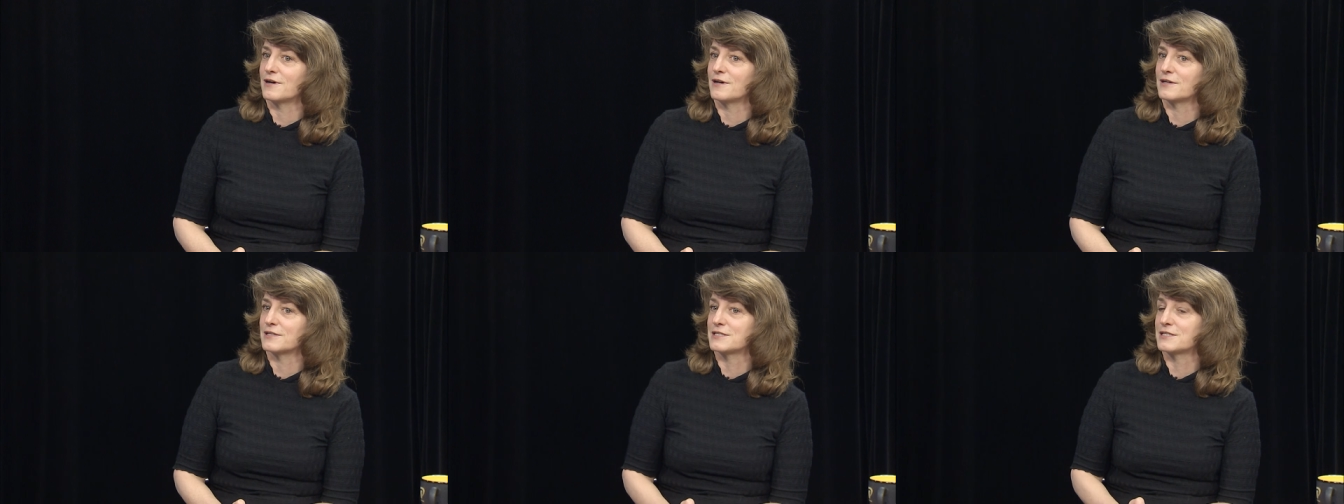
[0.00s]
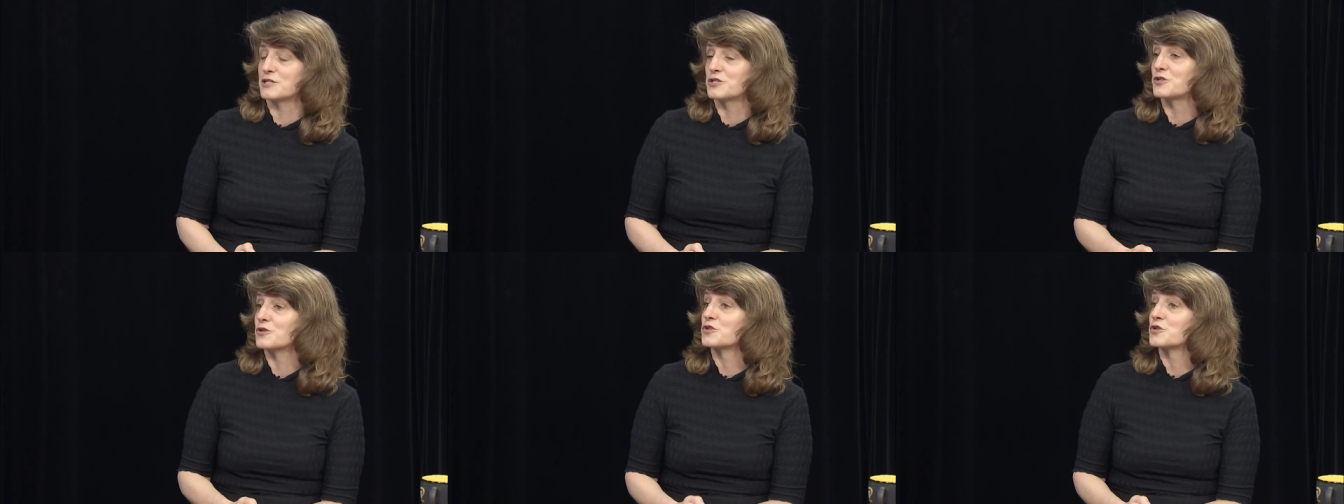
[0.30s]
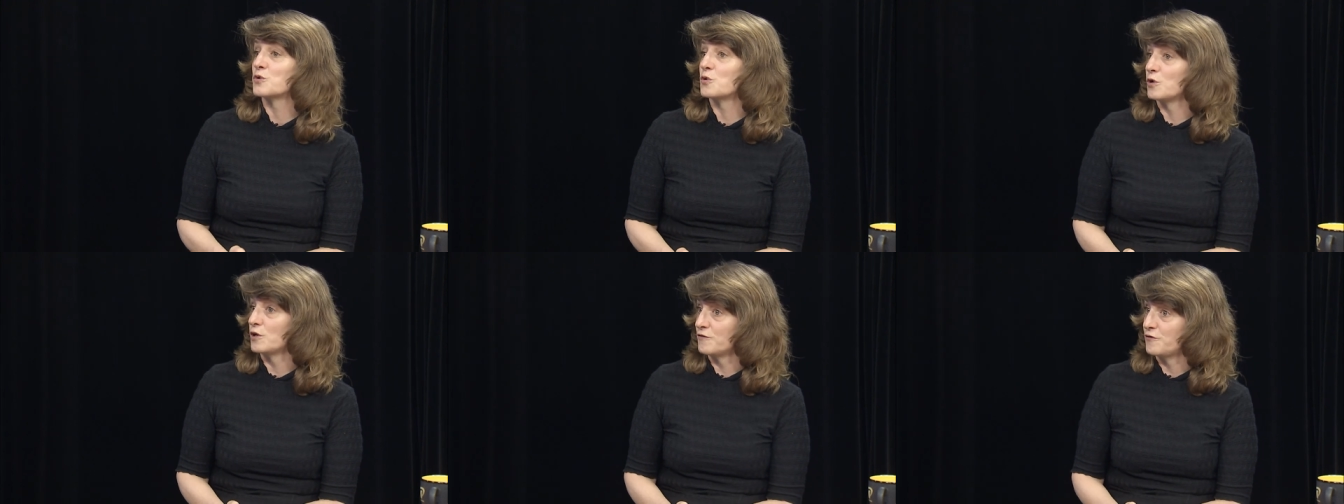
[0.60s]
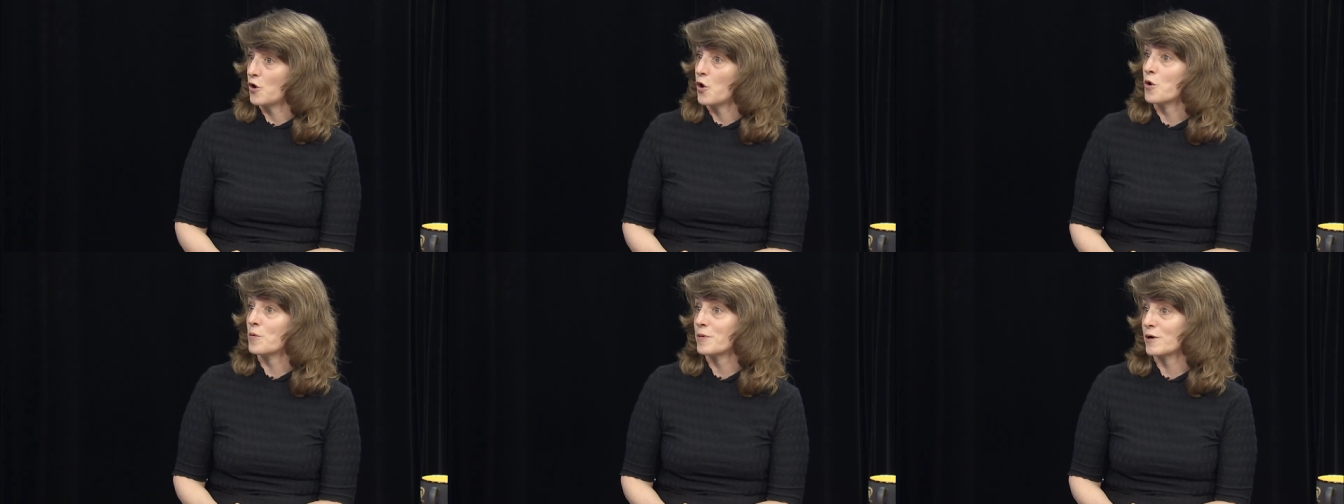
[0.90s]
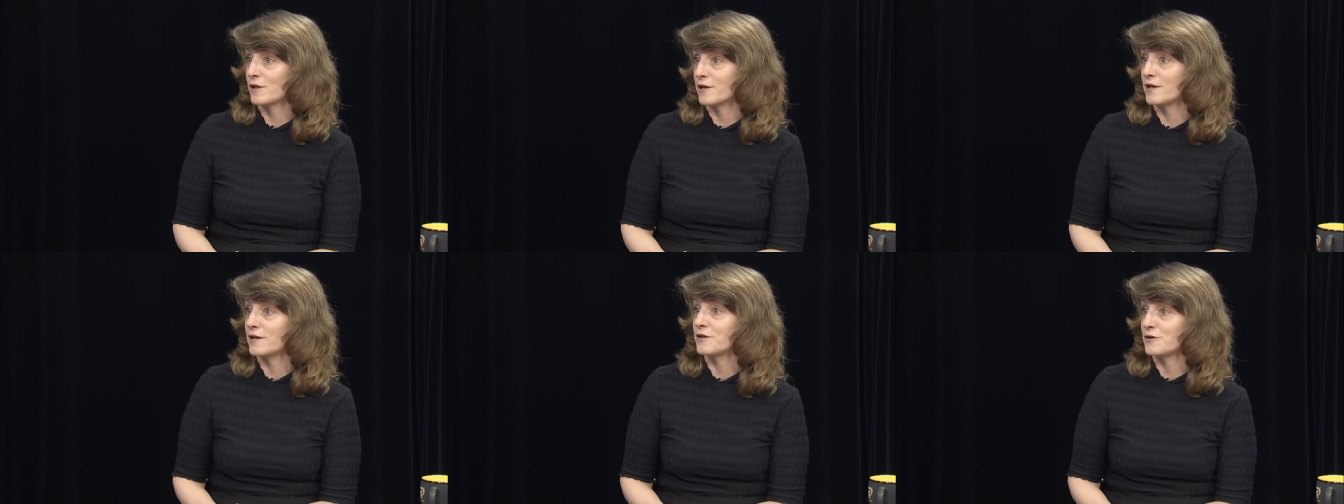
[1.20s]
a sister school of
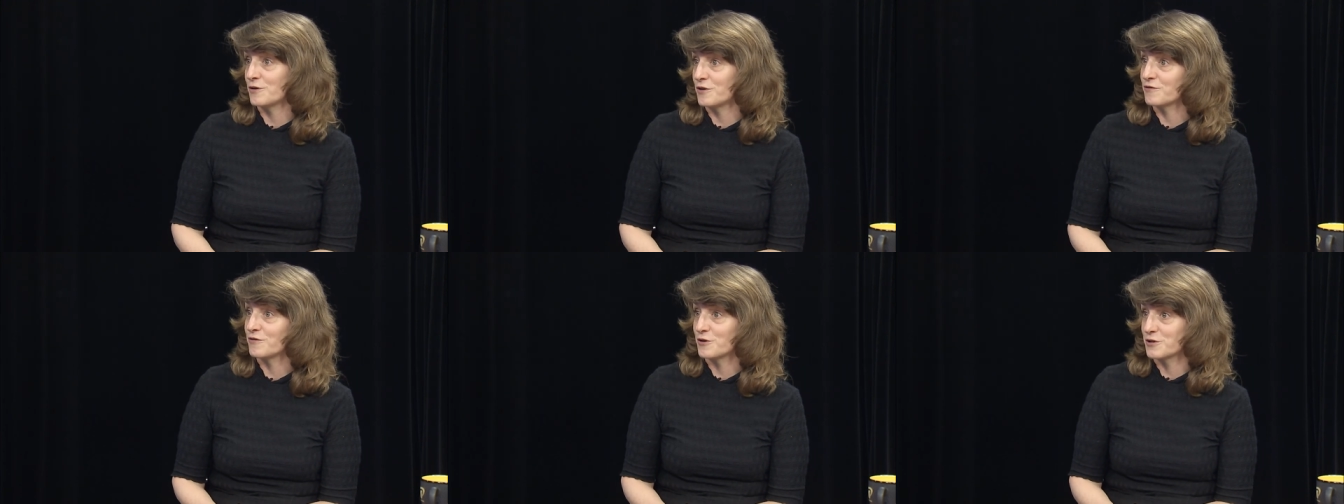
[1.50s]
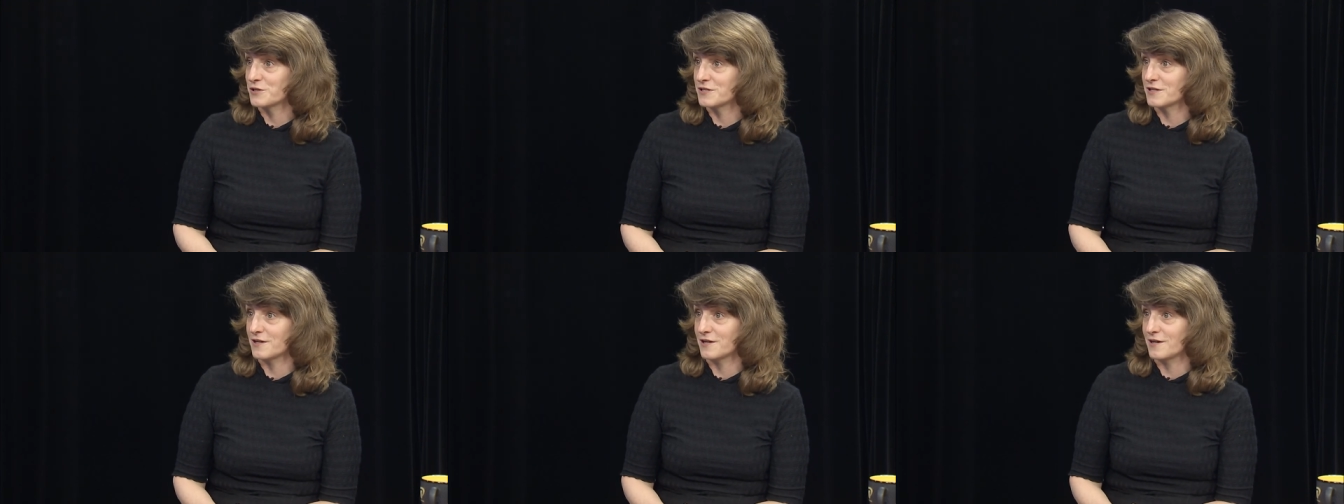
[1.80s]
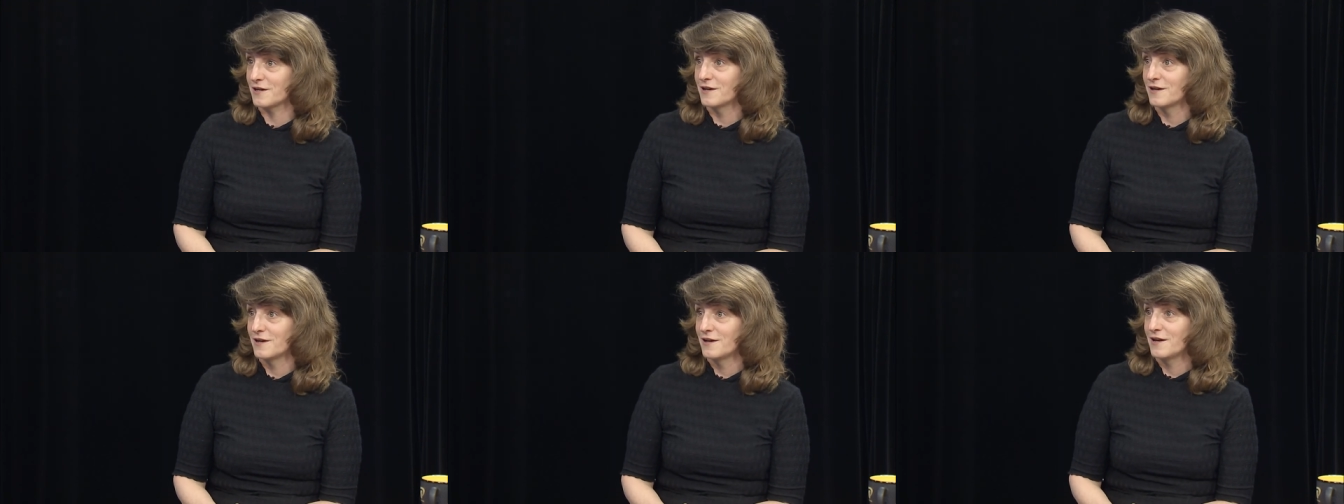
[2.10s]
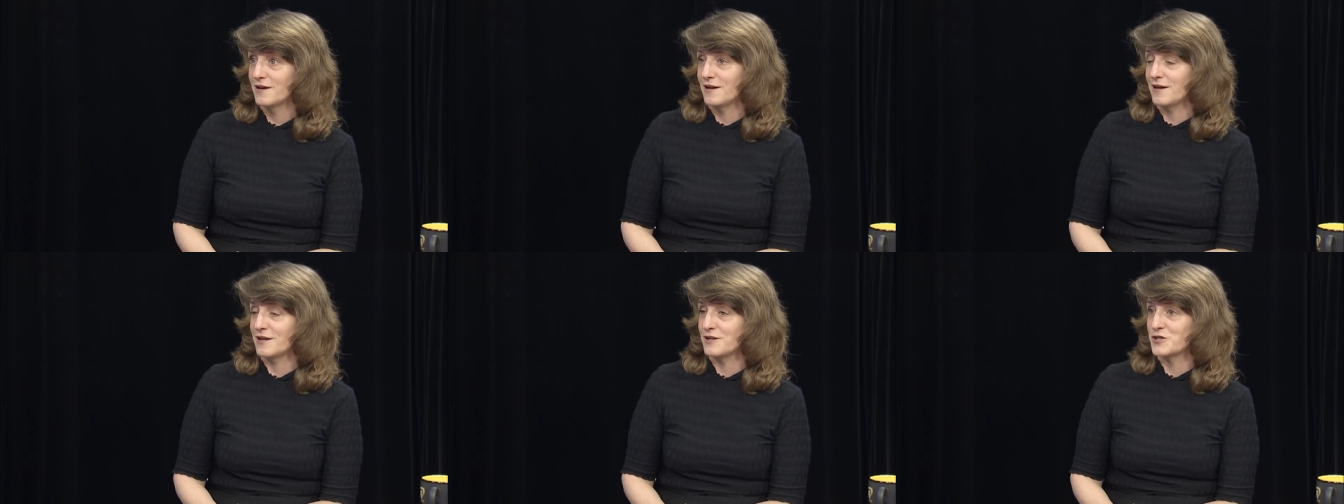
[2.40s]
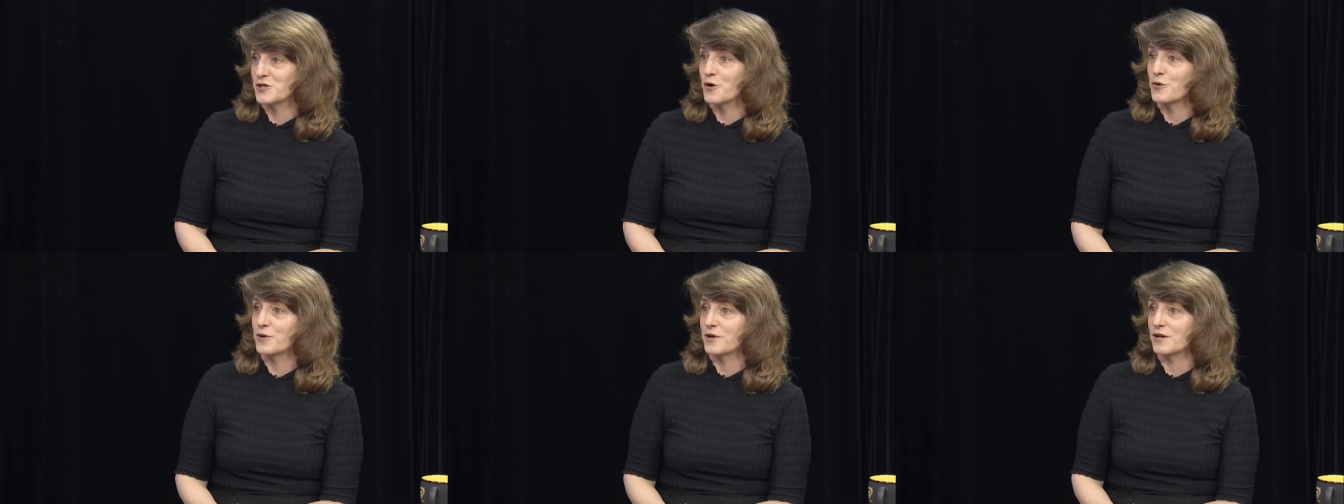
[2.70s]
Oberlin University mm-hmm. in
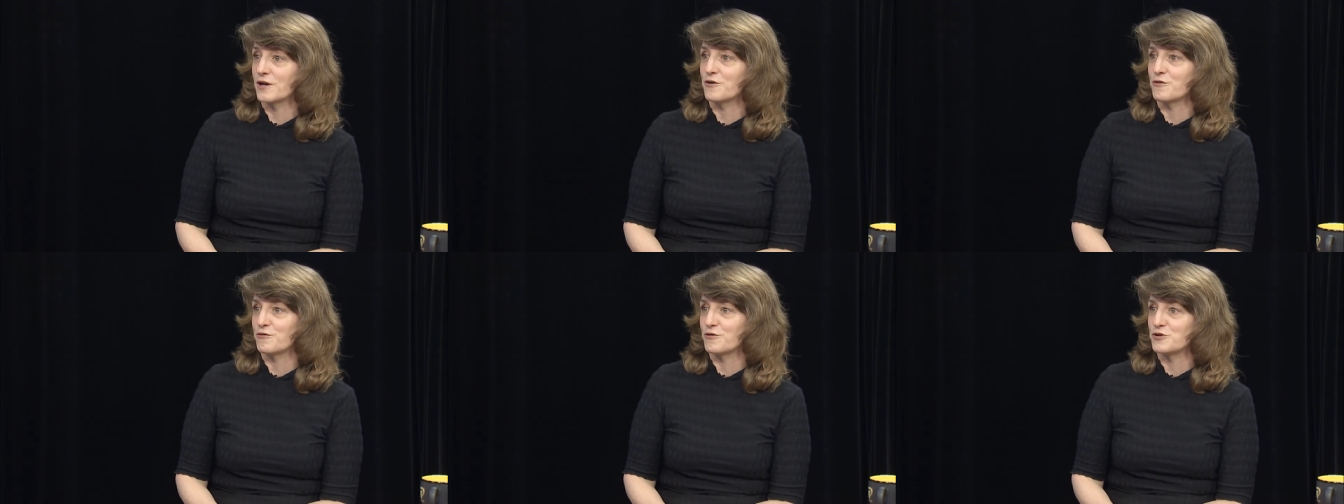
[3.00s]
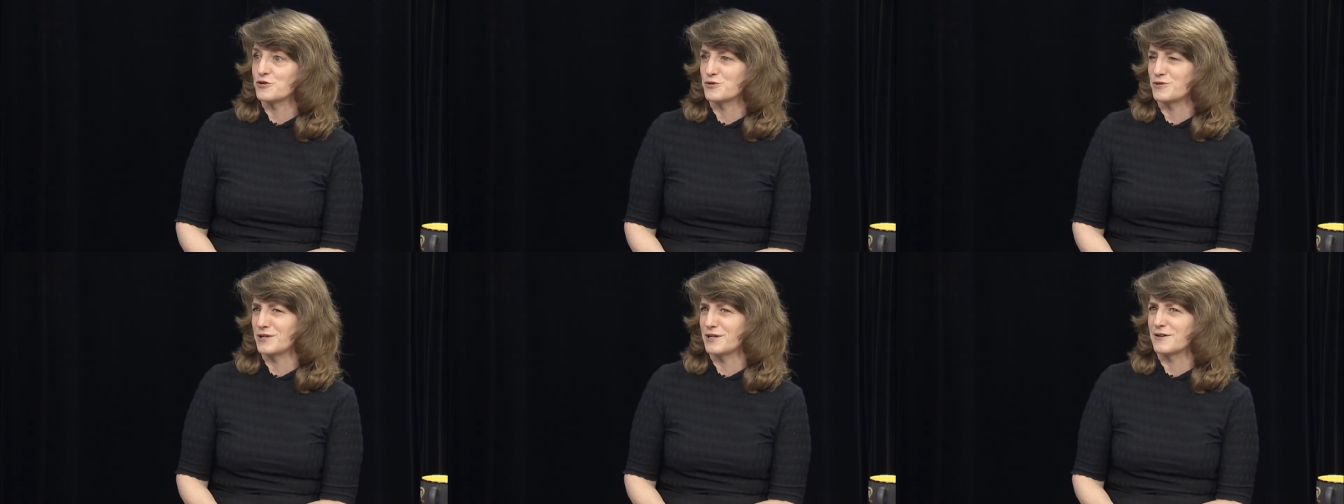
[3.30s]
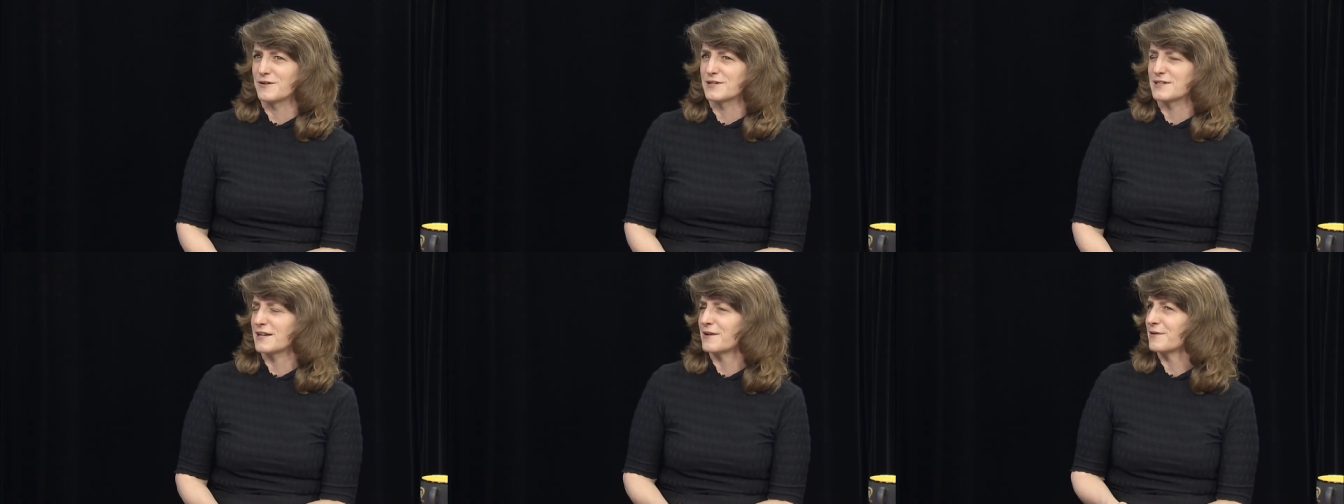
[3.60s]
Tokyo for two years.